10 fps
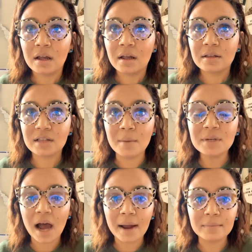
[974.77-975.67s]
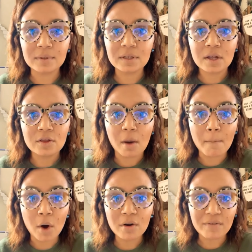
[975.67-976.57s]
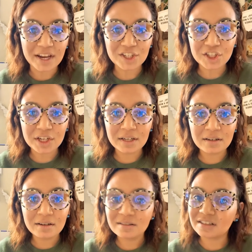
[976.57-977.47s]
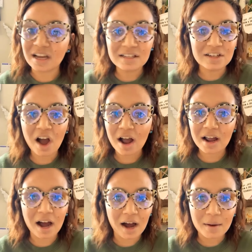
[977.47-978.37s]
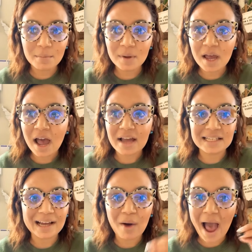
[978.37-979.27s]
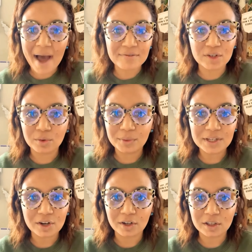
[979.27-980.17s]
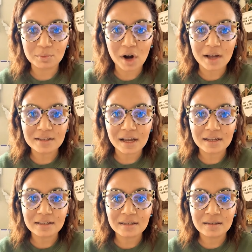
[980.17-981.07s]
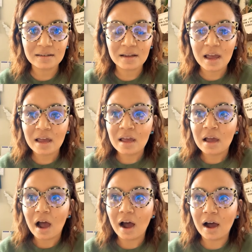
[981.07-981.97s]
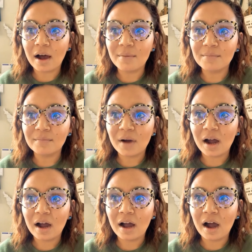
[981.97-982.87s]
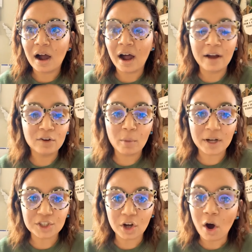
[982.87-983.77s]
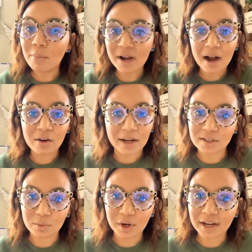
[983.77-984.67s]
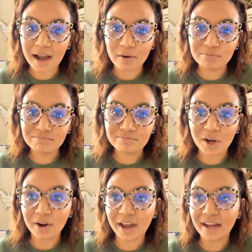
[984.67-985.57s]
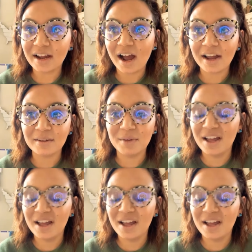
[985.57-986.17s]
sometimes the motivation does not come until after we start the process. I don't know about y'all, but I don't like to work out. Okay. I